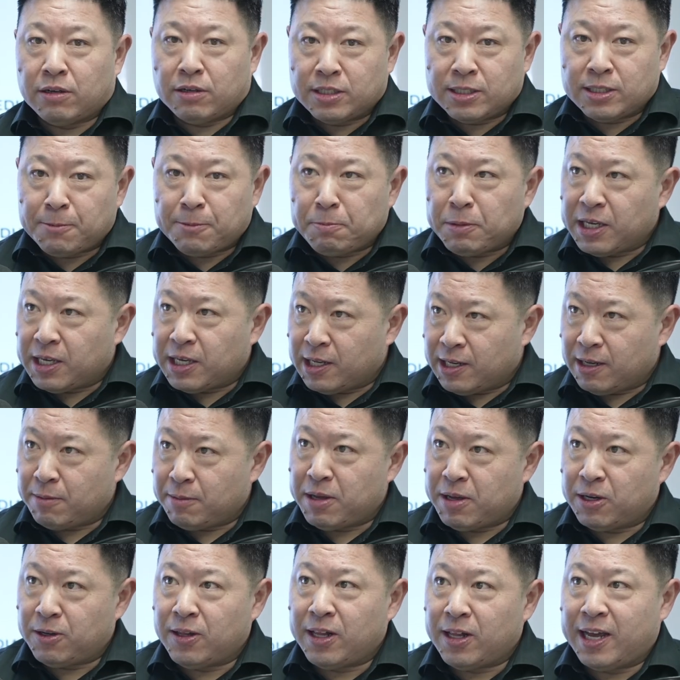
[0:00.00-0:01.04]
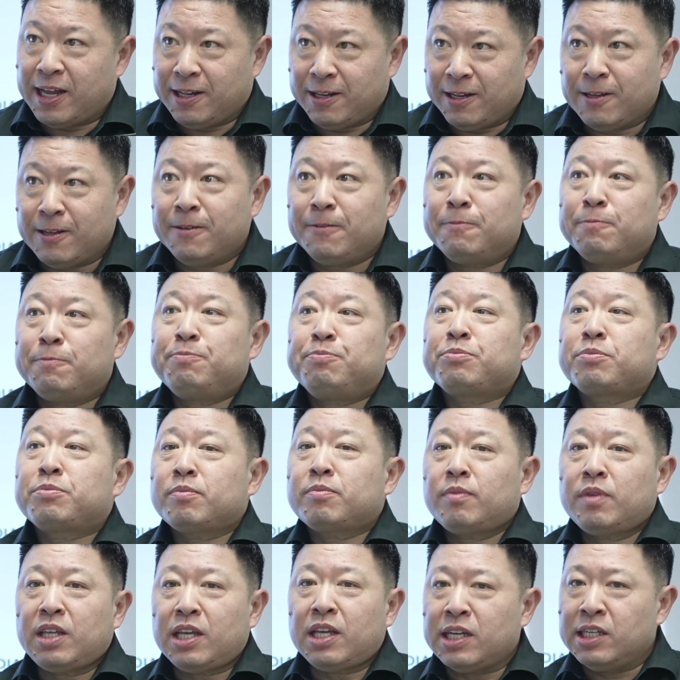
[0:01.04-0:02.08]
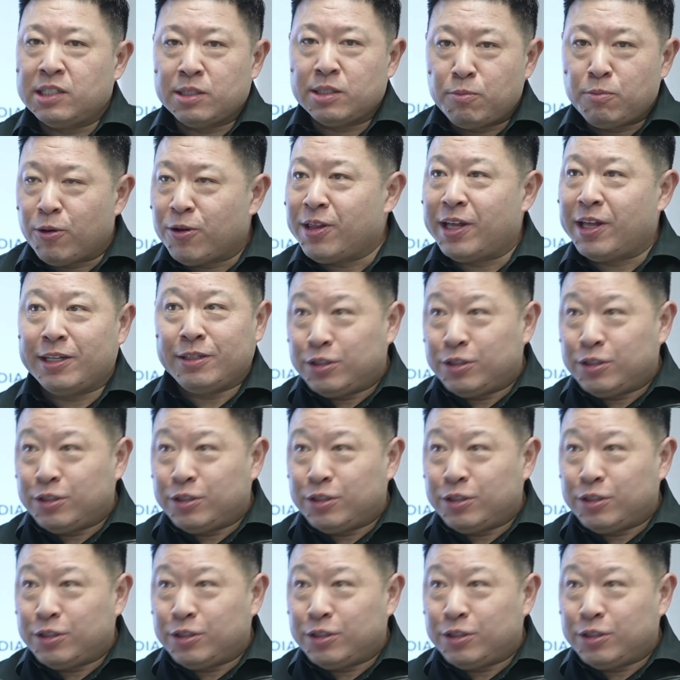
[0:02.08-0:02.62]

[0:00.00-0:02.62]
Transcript: is a beginning, middle, end. It's more than